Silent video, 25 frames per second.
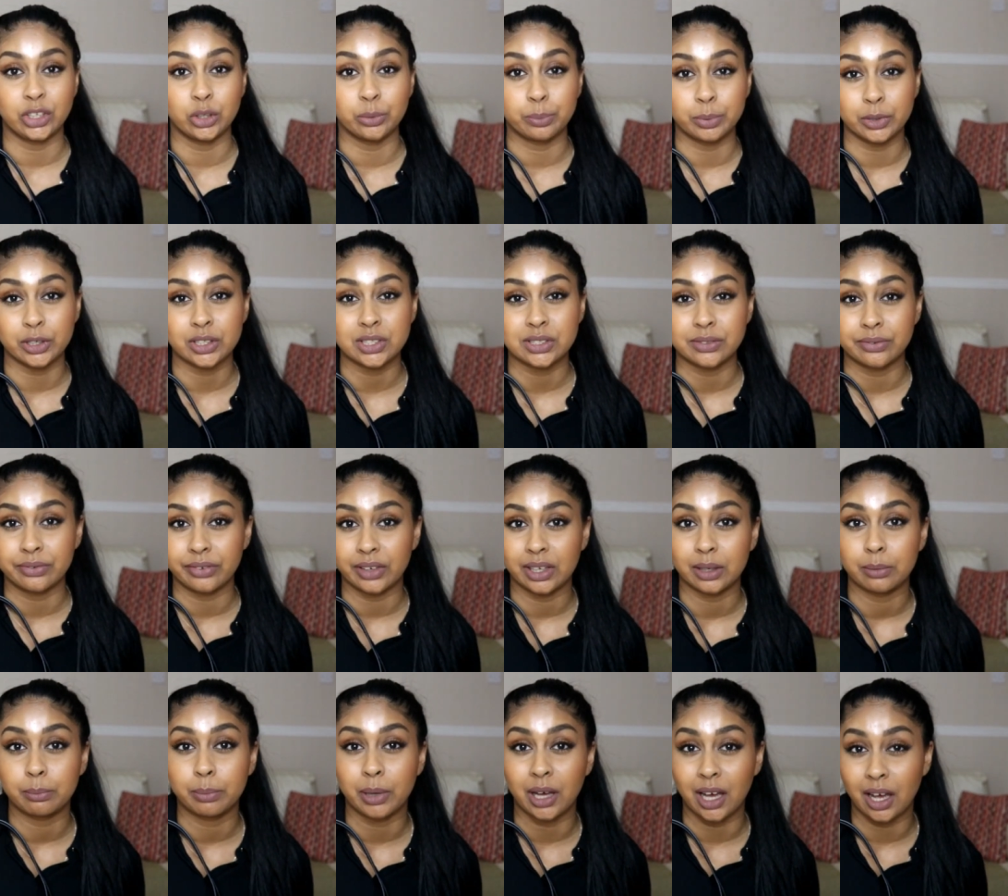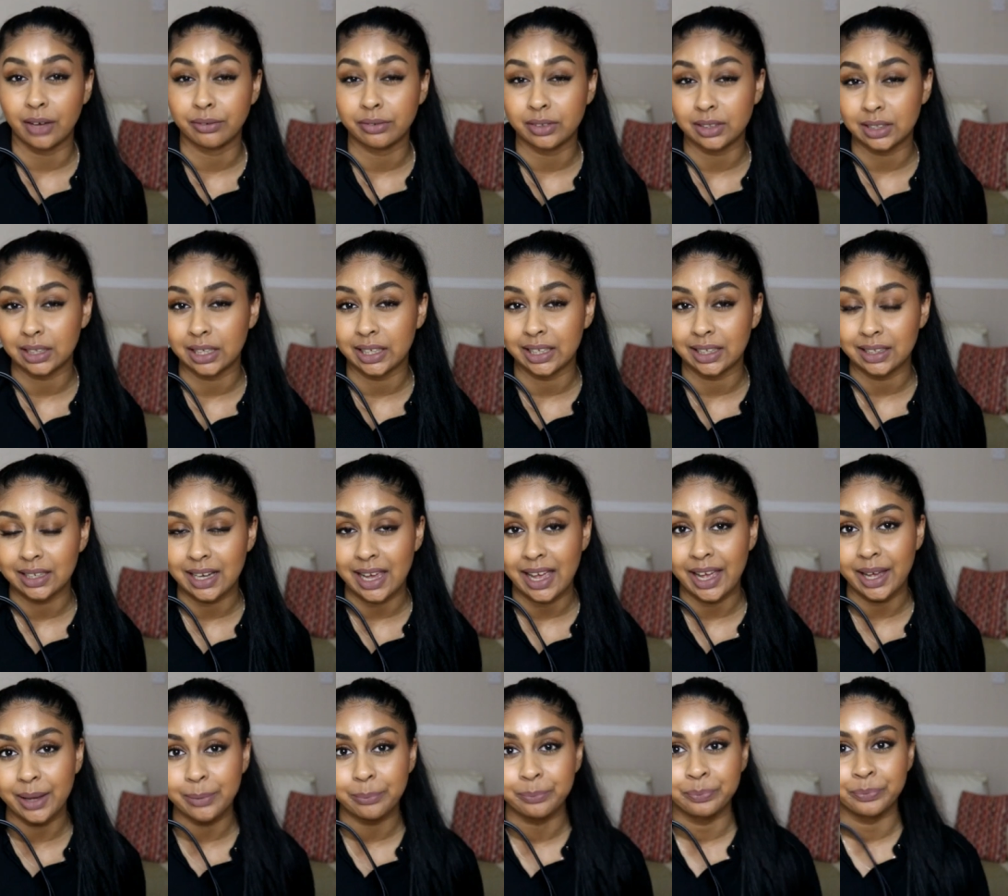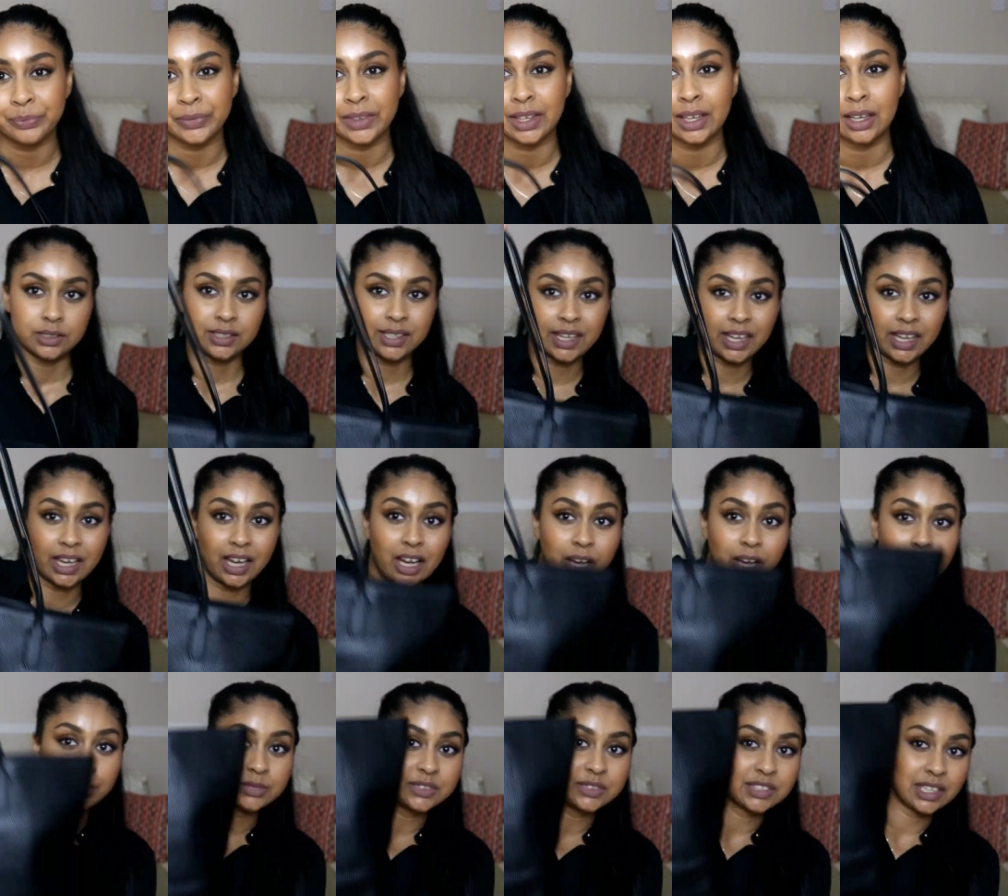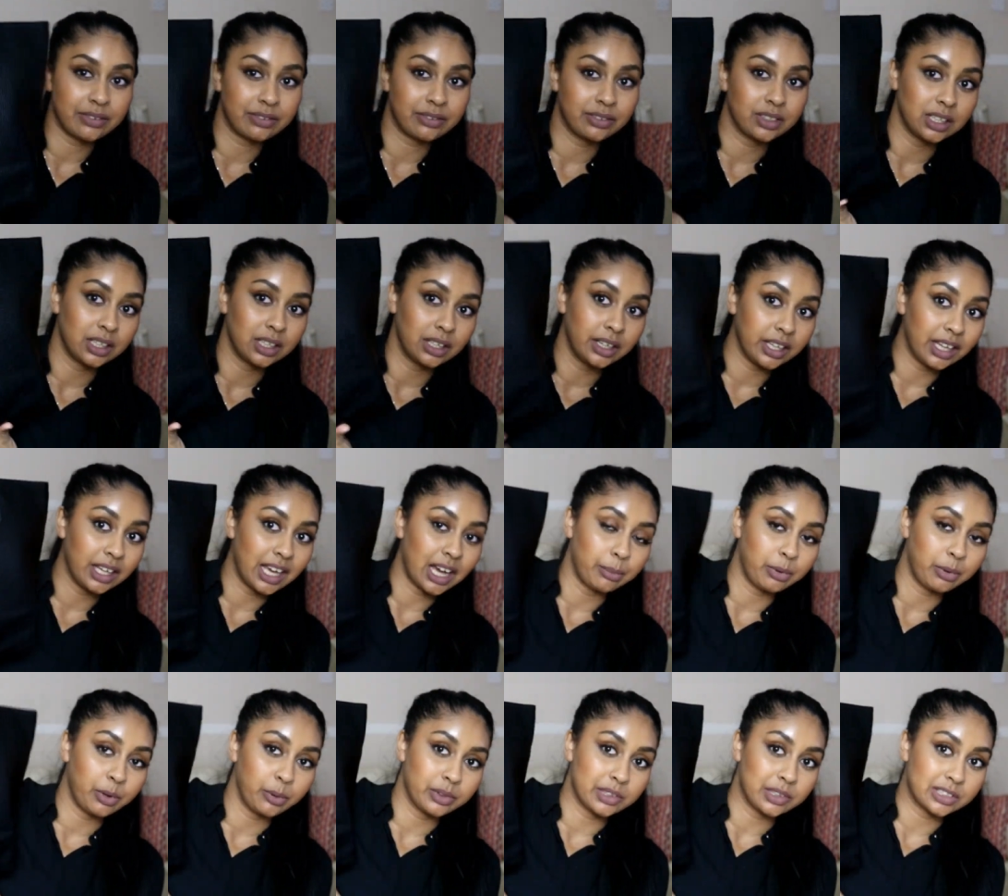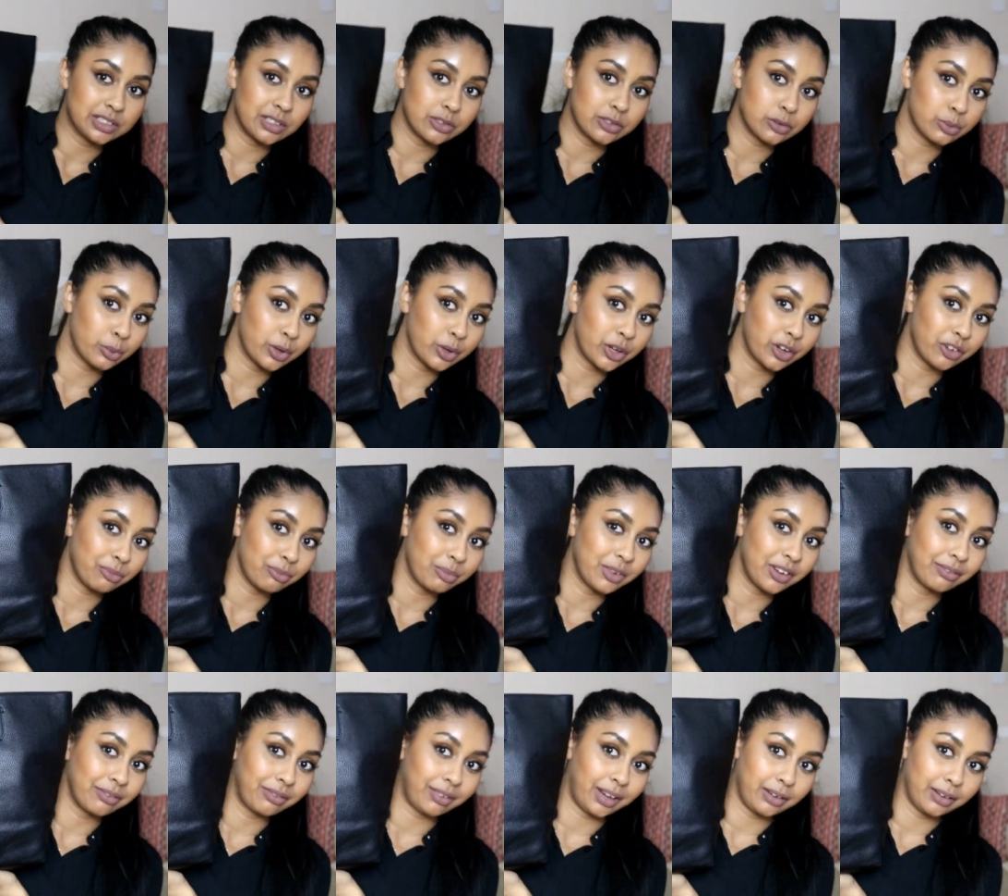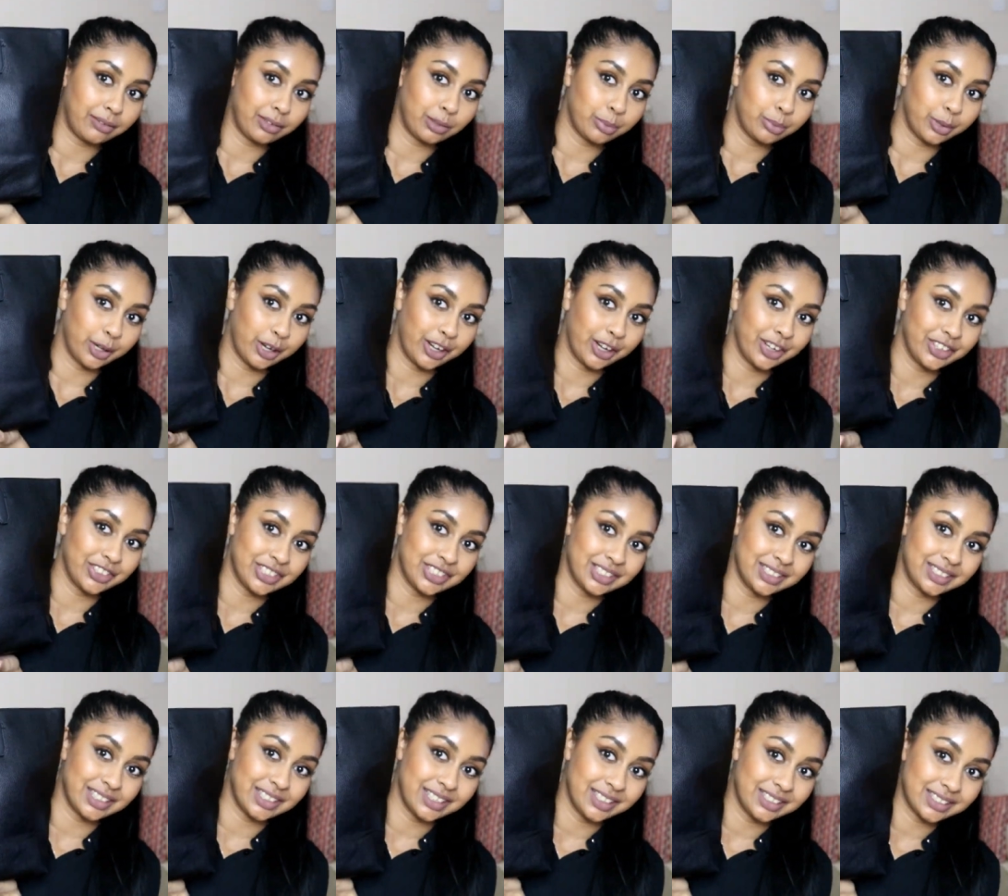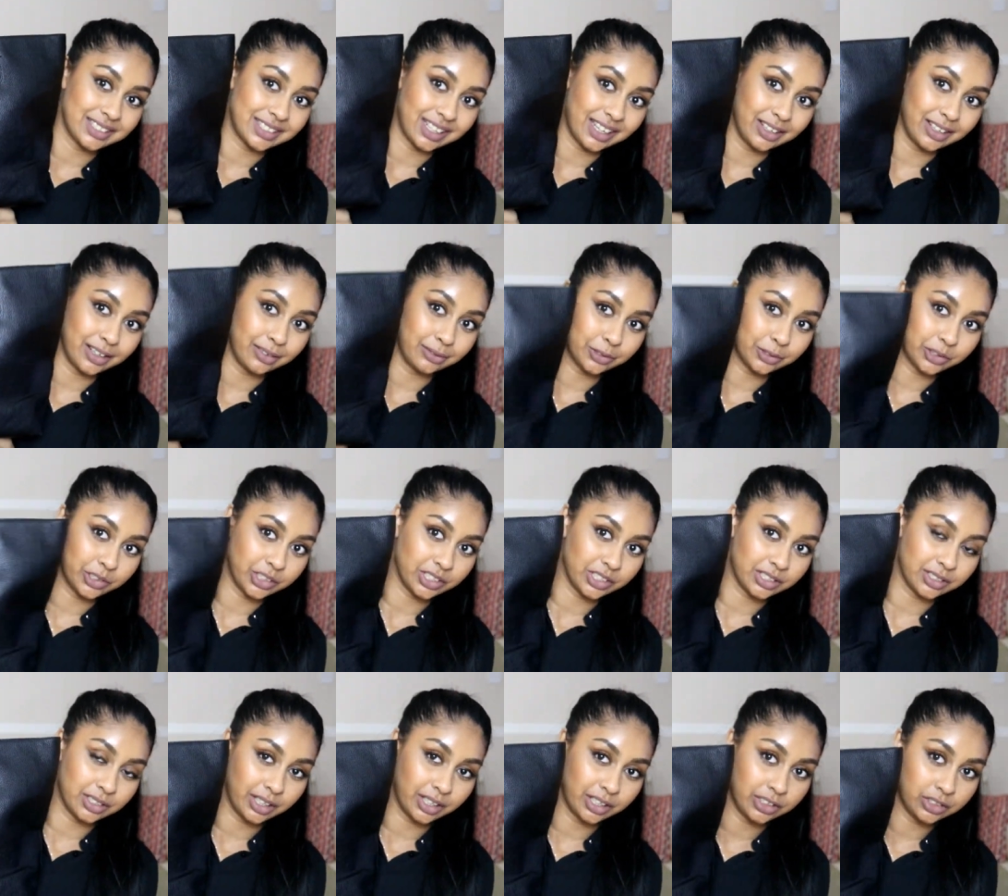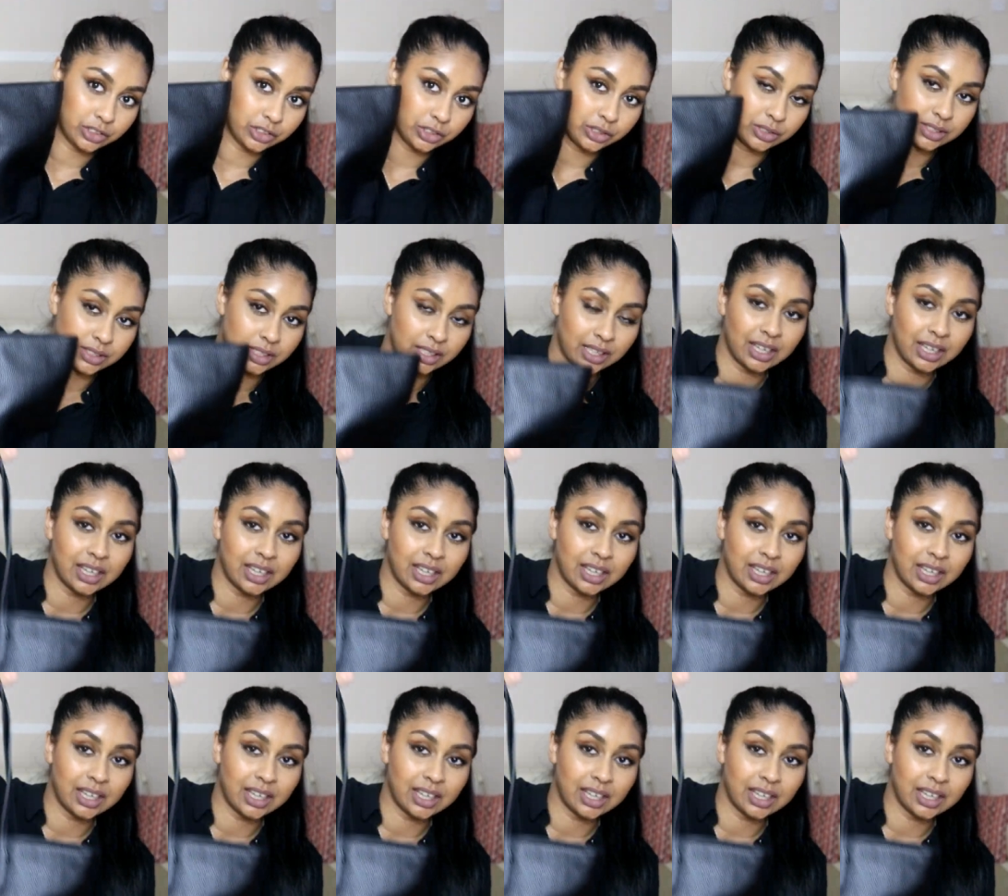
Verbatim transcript: your books fit perfectly in there. So yeah, I'm definitely happy with this. It's one of my favourite purchases, and I've already started using